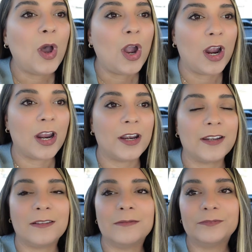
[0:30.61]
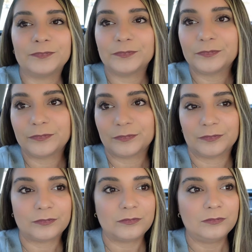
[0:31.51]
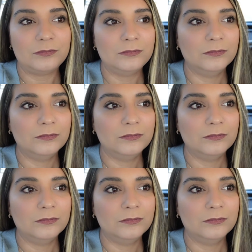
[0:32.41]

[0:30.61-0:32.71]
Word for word: hard. And what is the family coming into